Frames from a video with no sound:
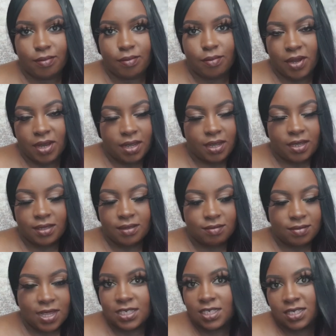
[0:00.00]
buy
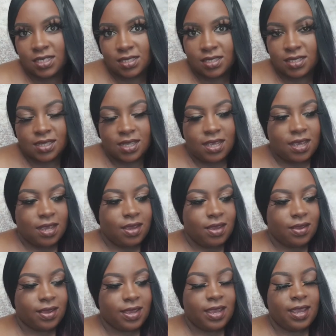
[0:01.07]
lashes
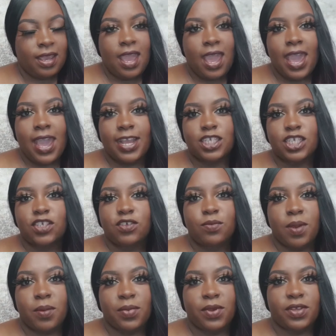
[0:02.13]
okay and just
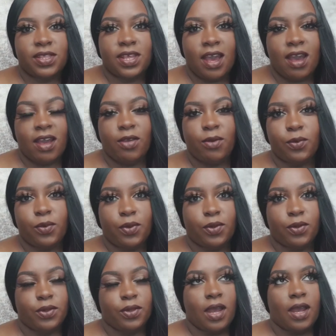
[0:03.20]
remember that i
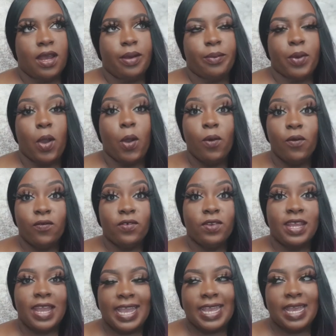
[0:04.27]
will um
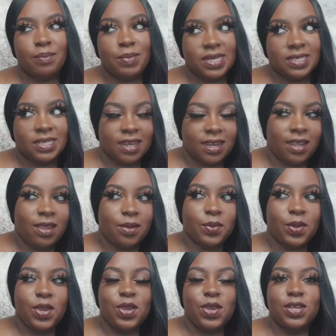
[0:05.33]
hopefully i am in
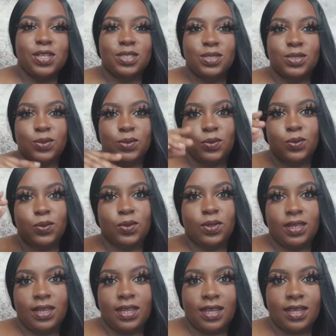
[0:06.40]
time to
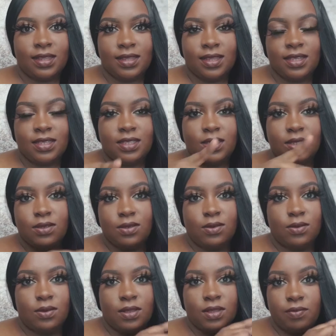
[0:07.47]
link this
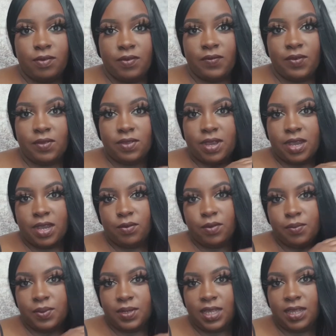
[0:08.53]
to the review that I
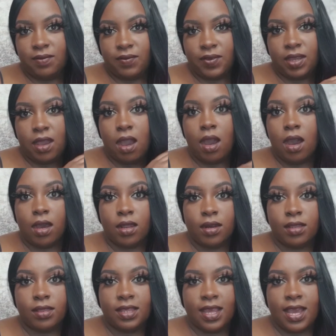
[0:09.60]
will be leaving
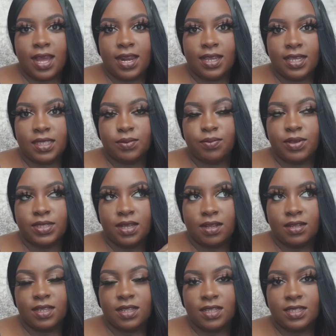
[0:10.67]
on the AliExpress
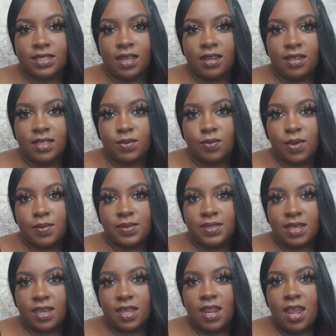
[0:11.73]
under the seller's
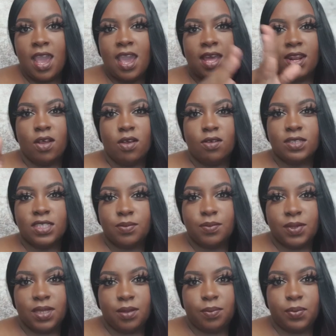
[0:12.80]
website and I'll also
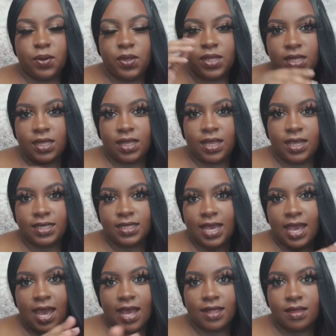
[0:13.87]
be putting the links
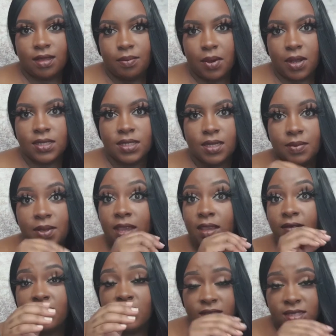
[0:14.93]
at the bottom
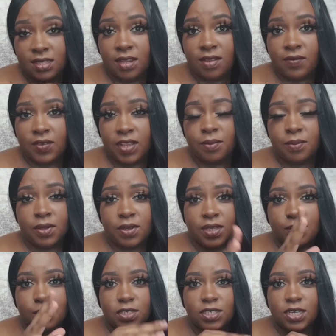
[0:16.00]
if they're still available
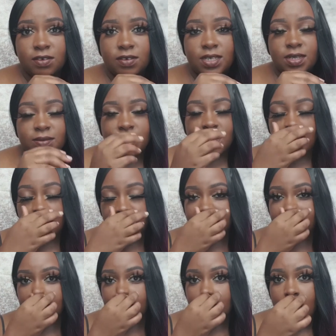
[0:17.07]
because majority of
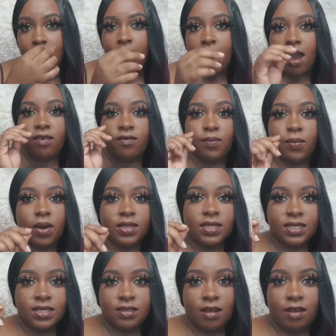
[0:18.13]
times I've
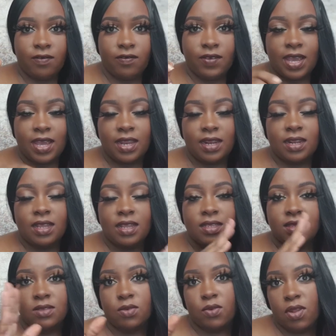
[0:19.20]
bought stuff and
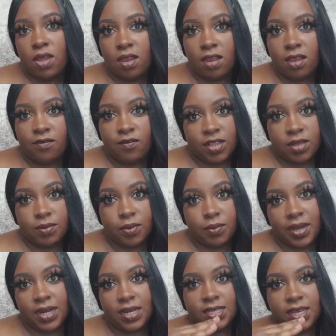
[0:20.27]
it's no longer available
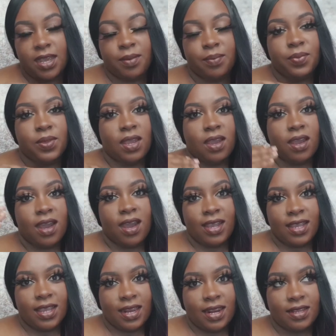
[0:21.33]
by the time
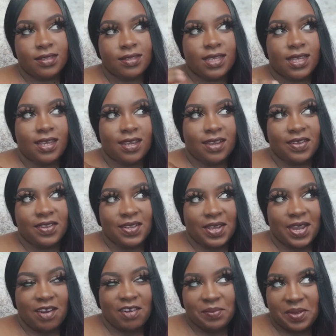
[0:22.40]
I get it here in the
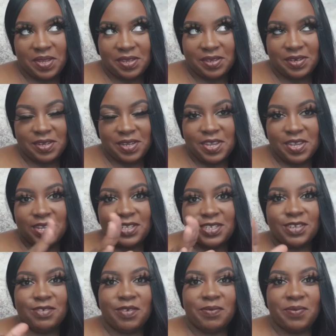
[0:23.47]
Caribbean
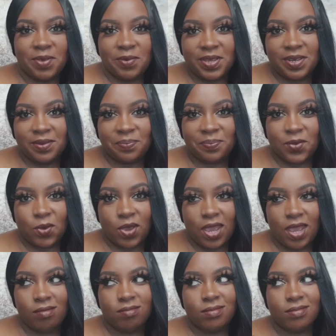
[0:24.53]
to review it
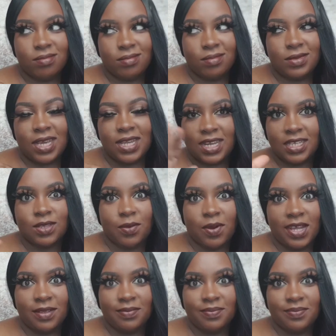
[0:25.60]
okay it takes a
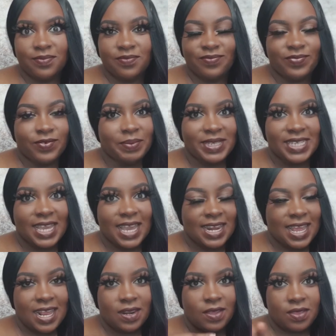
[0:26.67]
while for me to
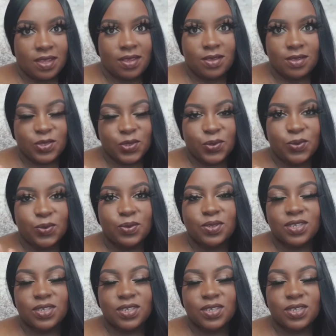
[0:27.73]
get anything so